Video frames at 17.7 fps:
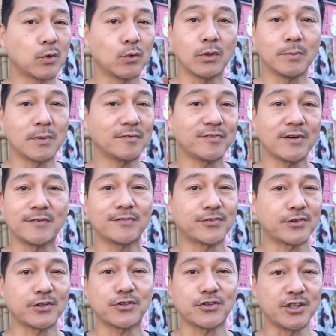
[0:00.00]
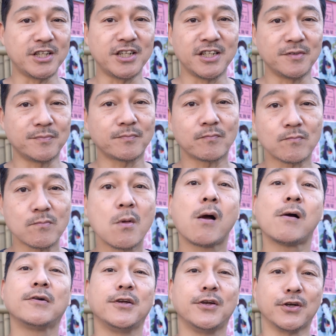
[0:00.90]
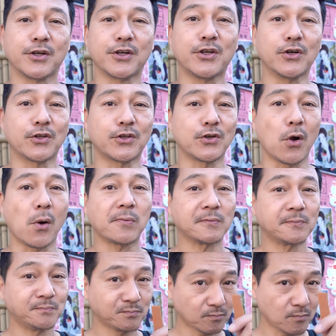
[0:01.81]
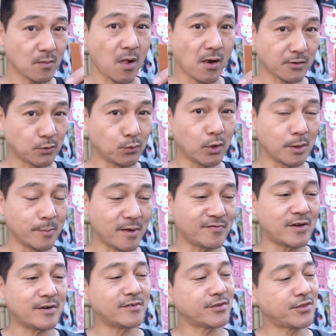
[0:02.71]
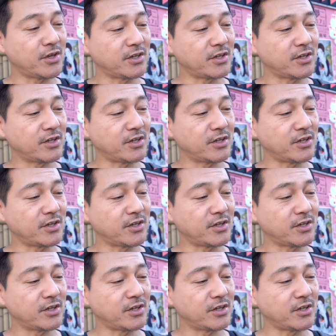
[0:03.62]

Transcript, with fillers: one of my favorite things to eat here in Kyoto. One of my favorite